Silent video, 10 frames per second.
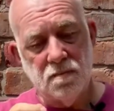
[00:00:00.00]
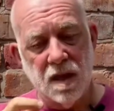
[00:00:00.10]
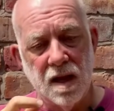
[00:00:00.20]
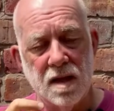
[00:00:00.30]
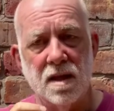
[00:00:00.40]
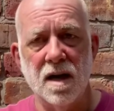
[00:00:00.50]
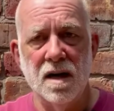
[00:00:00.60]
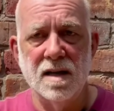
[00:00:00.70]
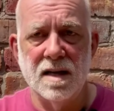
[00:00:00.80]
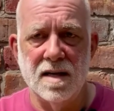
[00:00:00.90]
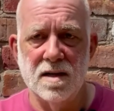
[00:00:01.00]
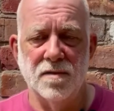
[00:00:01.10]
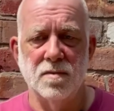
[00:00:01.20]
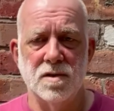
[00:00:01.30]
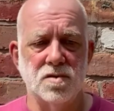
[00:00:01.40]
in the early days after
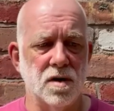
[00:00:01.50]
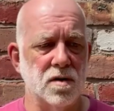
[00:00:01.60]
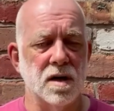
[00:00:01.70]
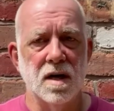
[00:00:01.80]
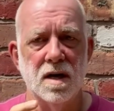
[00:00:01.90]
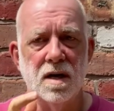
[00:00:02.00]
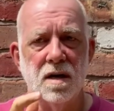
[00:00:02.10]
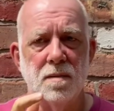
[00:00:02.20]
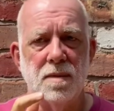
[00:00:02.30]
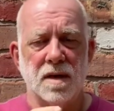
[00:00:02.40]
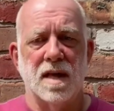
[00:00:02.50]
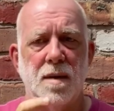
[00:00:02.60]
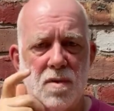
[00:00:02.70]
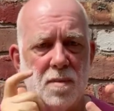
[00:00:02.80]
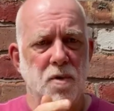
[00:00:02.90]
my stroke, pick the
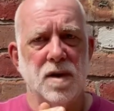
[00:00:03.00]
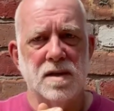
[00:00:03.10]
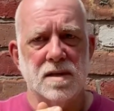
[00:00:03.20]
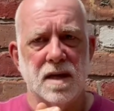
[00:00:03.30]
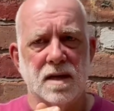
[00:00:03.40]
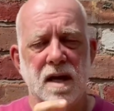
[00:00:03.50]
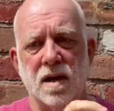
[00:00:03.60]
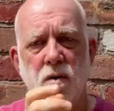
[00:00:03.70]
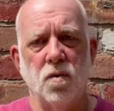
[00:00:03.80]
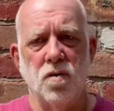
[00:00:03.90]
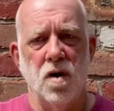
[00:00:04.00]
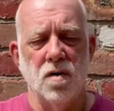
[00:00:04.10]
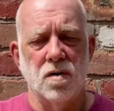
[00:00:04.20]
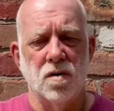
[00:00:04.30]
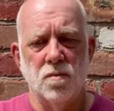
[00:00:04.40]
camera up, point it, get it all wrong,
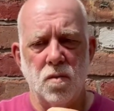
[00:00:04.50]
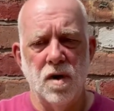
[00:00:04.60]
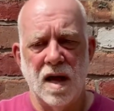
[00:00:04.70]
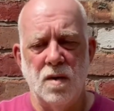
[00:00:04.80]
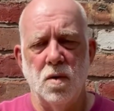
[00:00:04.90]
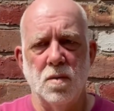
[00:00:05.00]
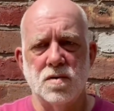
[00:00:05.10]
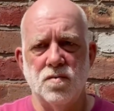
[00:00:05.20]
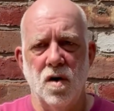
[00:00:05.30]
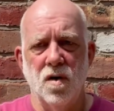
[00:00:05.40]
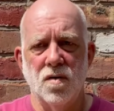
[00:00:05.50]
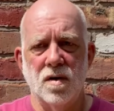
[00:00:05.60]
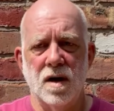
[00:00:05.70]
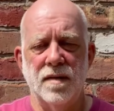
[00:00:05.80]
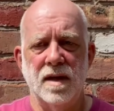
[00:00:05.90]
couldn't work out what was wrong,
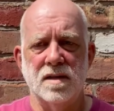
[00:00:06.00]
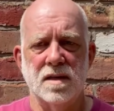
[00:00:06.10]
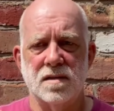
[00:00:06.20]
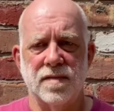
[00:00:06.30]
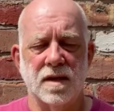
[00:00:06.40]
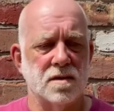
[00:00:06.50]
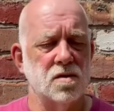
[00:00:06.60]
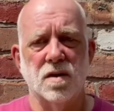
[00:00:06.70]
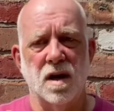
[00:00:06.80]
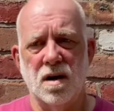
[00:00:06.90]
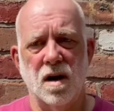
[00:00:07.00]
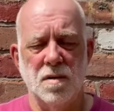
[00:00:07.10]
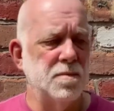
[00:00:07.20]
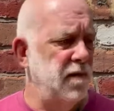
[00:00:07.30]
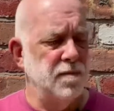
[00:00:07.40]
and then just think, sod it, I can't be
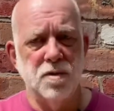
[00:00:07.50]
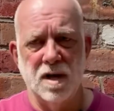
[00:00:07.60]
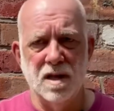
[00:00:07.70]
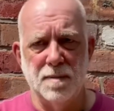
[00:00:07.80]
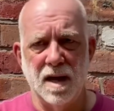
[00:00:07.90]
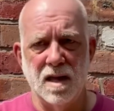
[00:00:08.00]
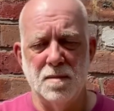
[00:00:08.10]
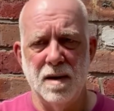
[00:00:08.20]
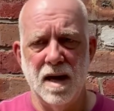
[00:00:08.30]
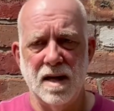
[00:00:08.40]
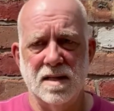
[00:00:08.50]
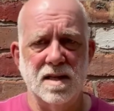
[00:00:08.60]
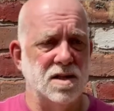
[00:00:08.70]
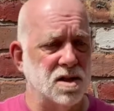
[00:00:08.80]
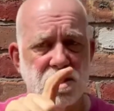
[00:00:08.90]
bothered, put it back in the bag. It's
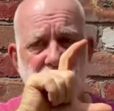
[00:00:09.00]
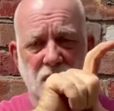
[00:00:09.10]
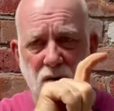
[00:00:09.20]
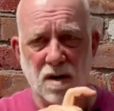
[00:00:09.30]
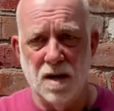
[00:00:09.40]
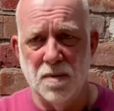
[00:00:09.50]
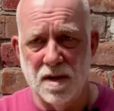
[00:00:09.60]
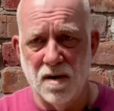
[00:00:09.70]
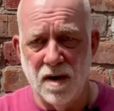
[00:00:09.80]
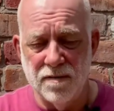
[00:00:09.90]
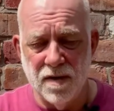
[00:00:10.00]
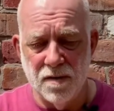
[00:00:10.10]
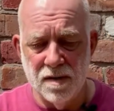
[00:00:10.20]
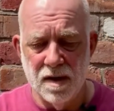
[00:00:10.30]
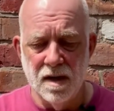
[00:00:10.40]
easy just to go click with an iPhone.
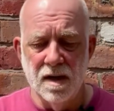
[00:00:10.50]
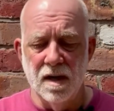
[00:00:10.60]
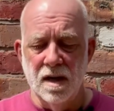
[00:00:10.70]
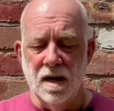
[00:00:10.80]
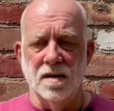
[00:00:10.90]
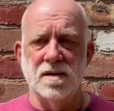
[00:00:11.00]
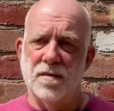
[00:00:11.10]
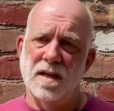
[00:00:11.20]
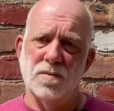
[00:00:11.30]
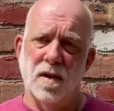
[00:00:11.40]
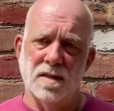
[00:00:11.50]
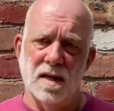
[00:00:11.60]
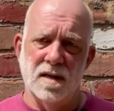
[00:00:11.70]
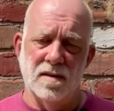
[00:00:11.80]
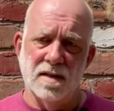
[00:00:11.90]
And so that's what I did,
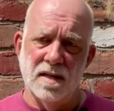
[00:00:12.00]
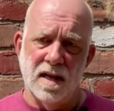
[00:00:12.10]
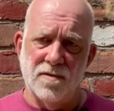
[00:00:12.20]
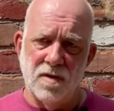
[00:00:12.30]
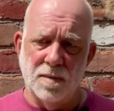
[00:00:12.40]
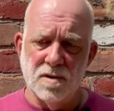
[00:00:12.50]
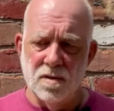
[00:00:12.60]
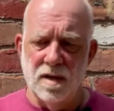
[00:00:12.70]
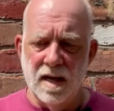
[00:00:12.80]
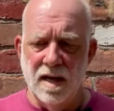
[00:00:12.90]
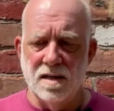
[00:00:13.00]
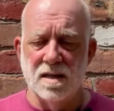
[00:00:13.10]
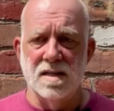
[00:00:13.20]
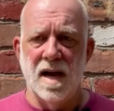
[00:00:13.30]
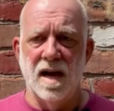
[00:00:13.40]
and I did that for absolutely ages.
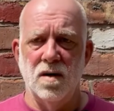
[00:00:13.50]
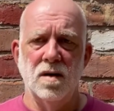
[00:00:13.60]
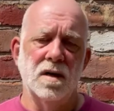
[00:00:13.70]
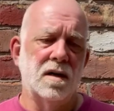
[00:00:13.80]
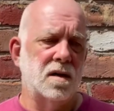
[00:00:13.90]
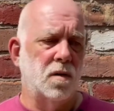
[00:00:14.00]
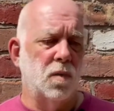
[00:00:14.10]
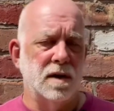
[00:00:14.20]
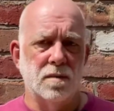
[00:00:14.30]
Now, you know, I went